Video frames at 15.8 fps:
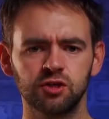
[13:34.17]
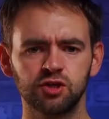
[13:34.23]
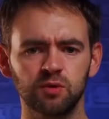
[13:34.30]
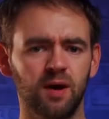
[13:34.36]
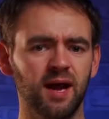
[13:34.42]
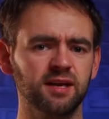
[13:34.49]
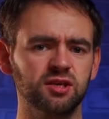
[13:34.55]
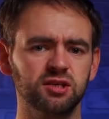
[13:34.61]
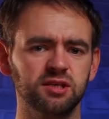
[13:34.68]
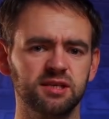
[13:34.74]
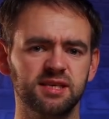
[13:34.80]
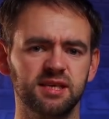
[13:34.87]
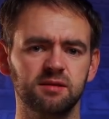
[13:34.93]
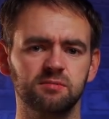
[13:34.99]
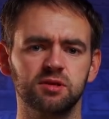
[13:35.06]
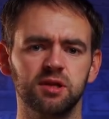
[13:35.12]
So actually
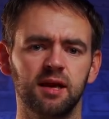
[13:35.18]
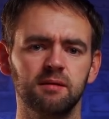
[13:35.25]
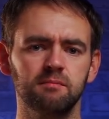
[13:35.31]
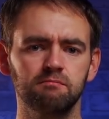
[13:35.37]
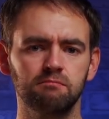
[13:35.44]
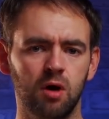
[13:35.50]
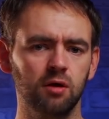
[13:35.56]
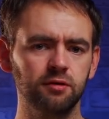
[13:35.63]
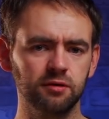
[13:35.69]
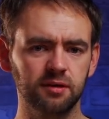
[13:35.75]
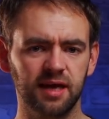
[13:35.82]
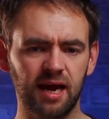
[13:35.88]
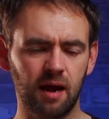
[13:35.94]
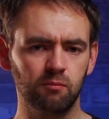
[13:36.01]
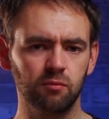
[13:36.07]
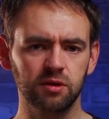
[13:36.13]
seems like modern
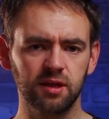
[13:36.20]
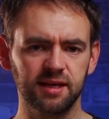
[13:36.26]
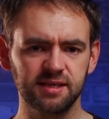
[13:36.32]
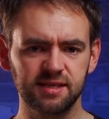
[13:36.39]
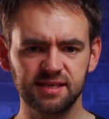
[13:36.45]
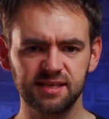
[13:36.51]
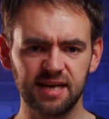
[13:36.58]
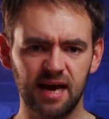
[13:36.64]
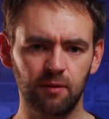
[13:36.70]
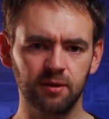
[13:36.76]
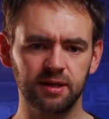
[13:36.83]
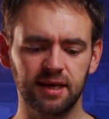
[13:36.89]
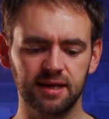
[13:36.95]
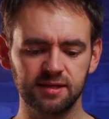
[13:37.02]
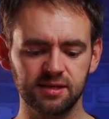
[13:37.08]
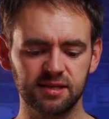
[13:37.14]
camera lenses
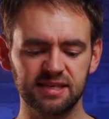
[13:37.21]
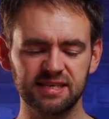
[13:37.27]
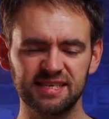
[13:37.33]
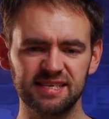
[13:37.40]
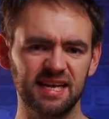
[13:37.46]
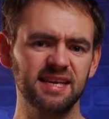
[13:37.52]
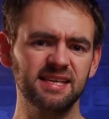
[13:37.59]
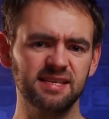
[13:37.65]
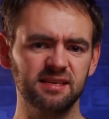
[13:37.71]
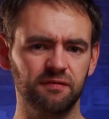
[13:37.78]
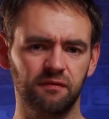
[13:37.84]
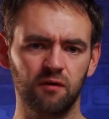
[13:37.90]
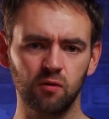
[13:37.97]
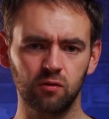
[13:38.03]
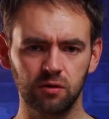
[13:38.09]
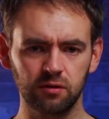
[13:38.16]
nowadays, the stated
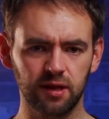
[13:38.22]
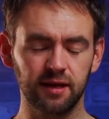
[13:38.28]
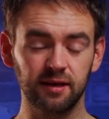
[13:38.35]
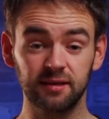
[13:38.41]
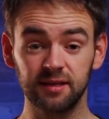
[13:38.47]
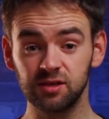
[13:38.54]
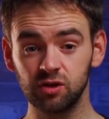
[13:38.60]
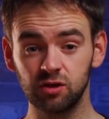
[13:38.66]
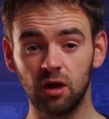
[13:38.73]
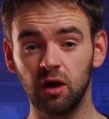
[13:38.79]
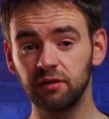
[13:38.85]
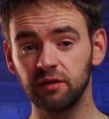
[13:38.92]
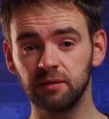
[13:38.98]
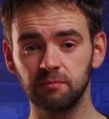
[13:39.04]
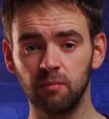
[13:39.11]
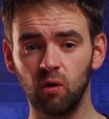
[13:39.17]
focal length is
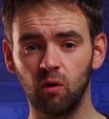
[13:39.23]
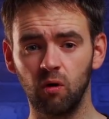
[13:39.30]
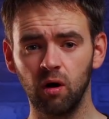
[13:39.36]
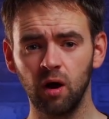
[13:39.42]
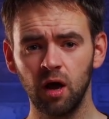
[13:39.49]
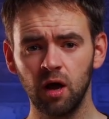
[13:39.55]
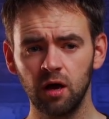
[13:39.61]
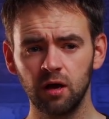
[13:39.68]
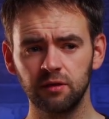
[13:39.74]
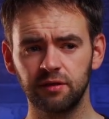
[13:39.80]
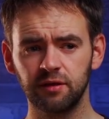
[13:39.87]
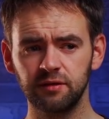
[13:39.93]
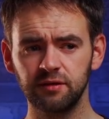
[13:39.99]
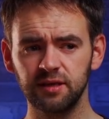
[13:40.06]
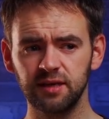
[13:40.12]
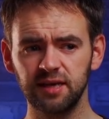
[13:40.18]
nothing more
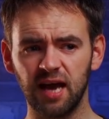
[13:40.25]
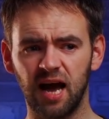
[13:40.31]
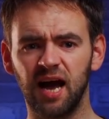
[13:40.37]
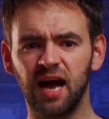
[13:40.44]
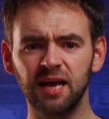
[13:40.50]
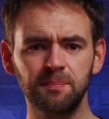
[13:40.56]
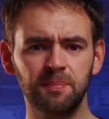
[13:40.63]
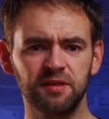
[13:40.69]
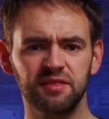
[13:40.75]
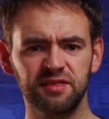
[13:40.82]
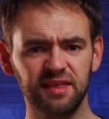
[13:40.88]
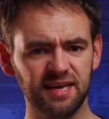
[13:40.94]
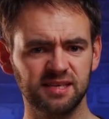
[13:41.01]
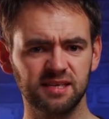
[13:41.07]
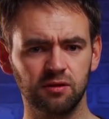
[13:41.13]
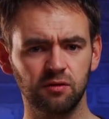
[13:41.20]
than the
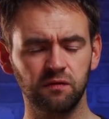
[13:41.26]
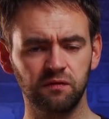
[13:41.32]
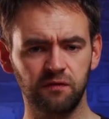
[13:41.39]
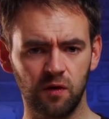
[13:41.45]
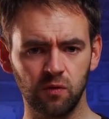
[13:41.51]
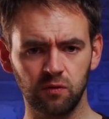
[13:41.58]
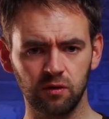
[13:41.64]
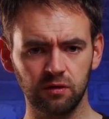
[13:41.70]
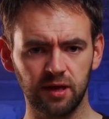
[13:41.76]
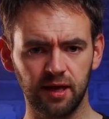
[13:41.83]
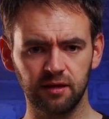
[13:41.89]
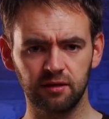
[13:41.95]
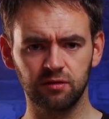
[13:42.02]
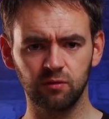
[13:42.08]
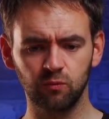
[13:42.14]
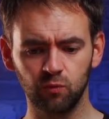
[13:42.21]
hypothetical focal
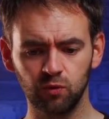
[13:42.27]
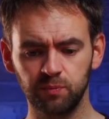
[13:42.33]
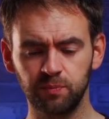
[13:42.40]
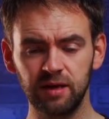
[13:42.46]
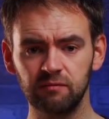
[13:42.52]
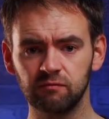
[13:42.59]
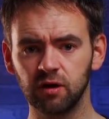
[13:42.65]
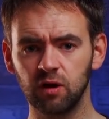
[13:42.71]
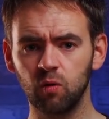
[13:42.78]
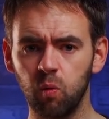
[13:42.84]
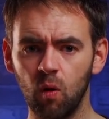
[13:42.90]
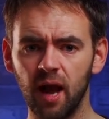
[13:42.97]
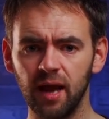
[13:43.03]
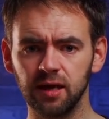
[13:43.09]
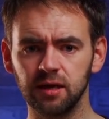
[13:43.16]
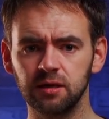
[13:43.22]
length that would be
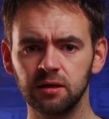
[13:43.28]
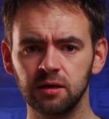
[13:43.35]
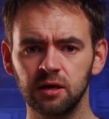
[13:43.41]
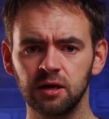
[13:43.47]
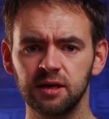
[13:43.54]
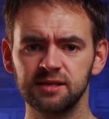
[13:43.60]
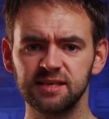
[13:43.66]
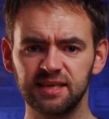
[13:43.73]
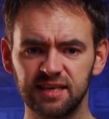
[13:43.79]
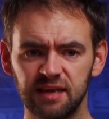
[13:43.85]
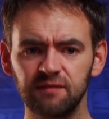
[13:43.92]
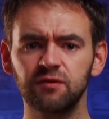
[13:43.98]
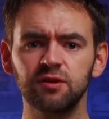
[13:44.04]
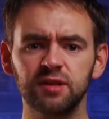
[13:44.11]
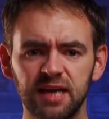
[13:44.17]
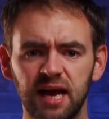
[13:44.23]
required to
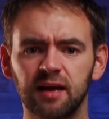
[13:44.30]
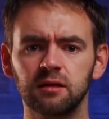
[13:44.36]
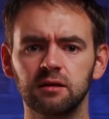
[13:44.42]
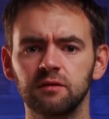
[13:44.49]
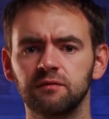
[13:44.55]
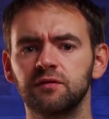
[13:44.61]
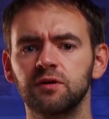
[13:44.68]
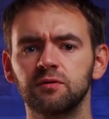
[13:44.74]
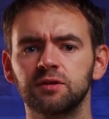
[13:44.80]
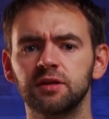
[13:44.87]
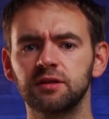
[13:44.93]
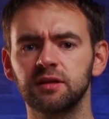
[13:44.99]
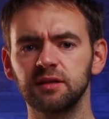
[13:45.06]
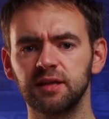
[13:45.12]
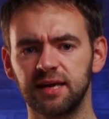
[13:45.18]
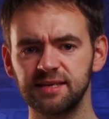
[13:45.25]
give you the angle of view
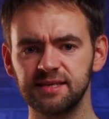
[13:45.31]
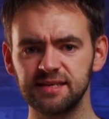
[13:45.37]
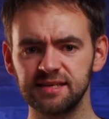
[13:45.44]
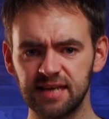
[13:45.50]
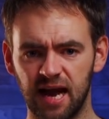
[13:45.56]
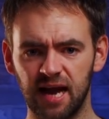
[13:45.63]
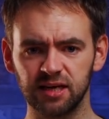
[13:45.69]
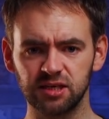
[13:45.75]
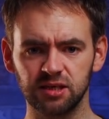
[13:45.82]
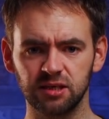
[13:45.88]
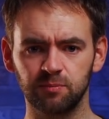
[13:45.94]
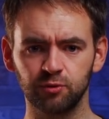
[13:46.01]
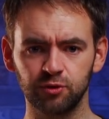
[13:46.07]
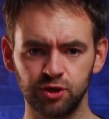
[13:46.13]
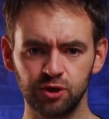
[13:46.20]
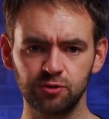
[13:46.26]
that the lens is
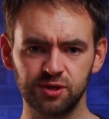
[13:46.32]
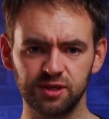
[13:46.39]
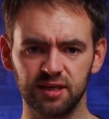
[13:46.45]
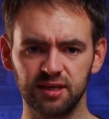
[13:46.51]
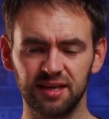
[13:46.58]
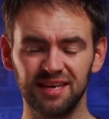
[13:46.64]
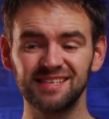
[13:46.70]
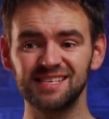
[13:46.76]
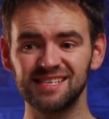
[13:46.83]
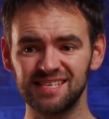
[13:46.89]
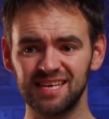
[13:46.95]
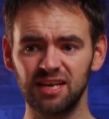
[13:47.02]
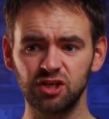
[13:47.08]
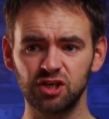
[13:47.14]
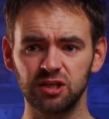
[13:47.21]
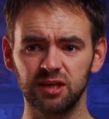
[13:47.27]
actually producing. It's
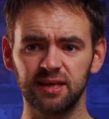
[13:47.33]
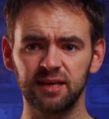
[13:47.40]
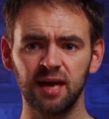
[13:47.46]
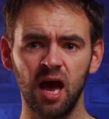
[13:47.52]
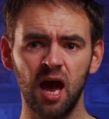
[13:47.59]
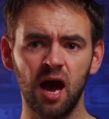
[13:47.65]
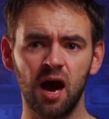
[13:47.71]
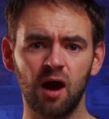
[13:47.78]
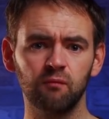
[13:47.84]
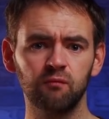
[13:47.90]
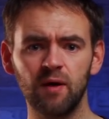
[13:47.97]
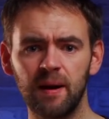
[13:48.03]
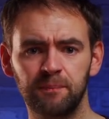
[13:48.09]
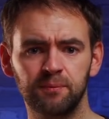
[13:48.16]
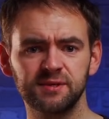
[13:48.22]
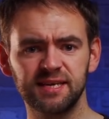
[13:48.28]
essentially a
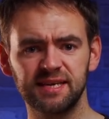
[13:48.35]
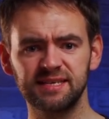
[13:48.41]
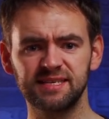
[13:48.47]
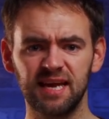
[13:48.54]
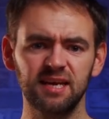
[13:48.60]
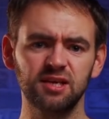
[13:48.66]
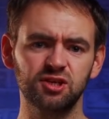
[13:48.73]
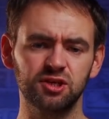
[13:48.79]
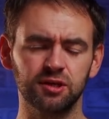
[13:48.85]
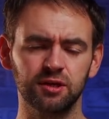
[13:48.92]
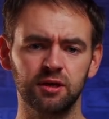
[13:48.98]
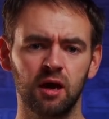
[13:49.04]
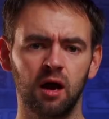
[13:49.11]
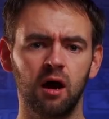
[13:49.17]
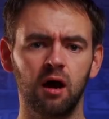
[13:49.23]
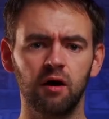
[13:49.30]

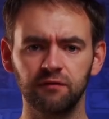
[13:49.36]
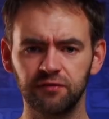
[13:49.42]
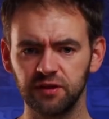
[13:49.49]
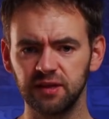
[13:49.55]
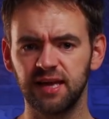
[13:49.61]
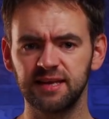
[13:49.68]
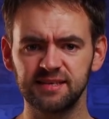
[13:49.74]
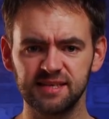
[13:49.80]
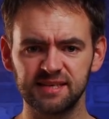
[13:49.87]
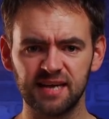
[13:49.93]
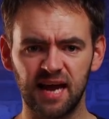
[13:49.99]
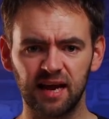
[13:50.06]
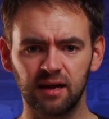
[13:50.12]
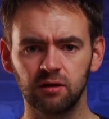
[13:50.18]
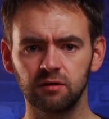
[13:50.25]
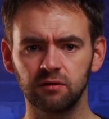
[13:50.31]
representation of the lens's
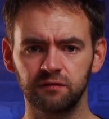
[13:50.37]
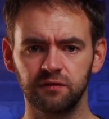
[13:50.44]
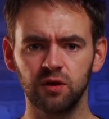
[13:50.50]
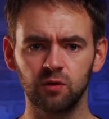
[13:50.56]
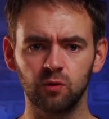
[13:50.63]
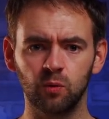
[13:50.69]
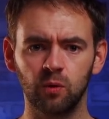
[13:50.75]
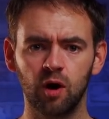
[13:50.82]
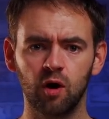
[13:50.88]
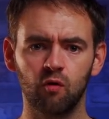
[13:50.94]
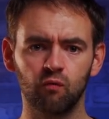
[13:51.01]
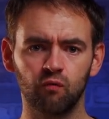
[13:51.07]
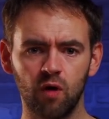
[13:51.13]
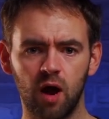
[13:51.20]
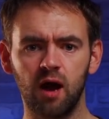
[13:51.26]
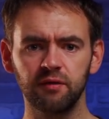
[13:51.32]
angle of view
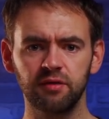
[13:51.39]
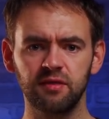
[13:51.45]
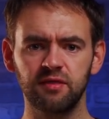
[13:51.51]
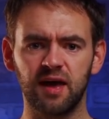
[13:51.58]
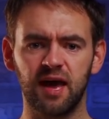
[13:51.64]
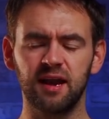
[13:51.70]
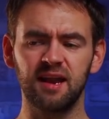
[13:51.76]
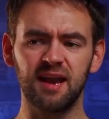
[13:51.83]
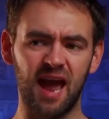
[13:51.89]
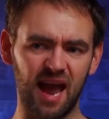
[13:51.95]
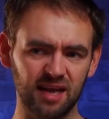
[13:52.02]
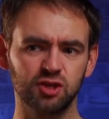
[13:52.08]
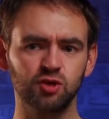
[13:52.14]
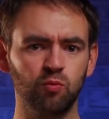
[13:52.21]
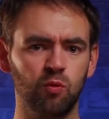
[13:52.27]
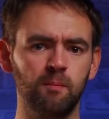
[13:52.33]
rather than an
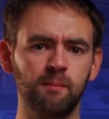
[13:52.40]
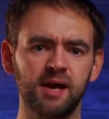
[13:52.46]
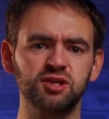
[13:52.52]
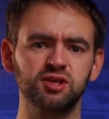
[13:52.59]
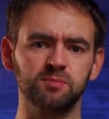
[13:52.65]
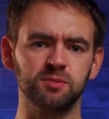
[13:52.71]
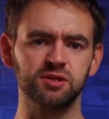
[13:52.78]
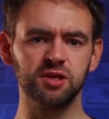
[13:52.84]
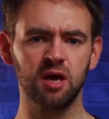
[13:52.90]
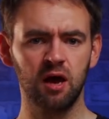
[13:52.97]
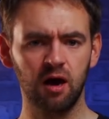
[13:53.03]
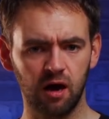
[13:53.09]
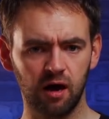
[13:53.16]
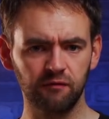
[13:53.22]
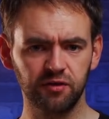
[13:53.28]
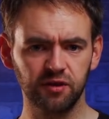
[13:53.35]
actual measurement
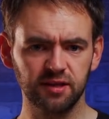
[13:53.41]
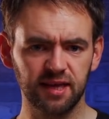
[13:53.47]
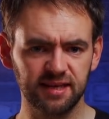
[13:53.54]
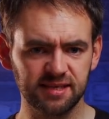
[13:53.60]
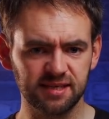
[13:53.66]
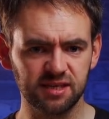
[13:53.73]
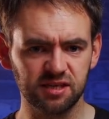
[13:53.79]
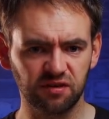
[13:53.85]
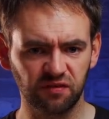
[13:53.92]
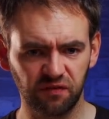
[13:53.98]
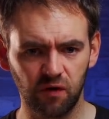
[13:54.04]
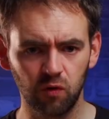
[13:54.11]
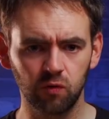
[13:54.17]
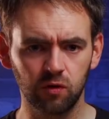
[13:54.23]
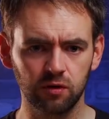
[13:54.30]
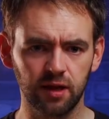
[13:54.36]
of the lens's
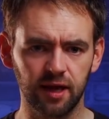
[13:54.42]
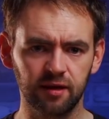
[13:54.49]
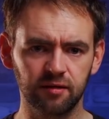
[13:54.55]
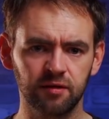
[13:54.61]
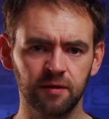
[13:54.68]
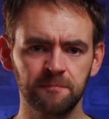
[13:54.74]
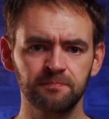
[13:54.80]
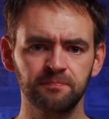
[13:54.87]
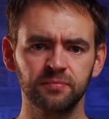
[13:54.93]
focal length.